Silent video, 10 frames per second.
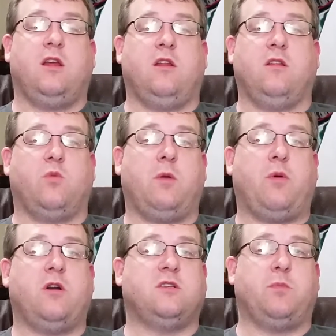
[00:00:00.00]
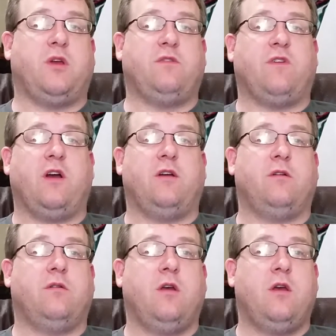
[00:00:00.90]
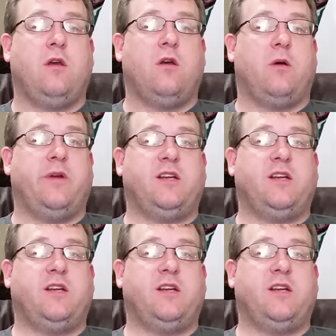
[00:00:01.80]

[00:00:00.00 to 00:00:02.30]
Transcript: the weird part is it plays fine on